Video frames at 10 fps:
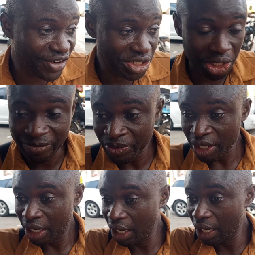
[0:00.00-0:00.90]
fashion,
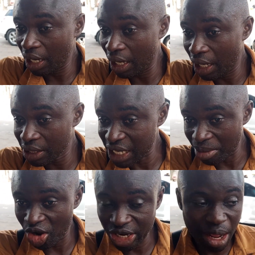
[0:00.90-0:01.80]

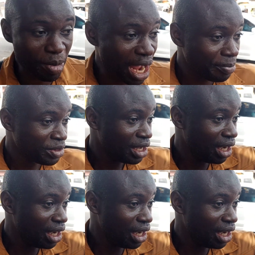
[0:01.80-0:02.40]
Samonepa,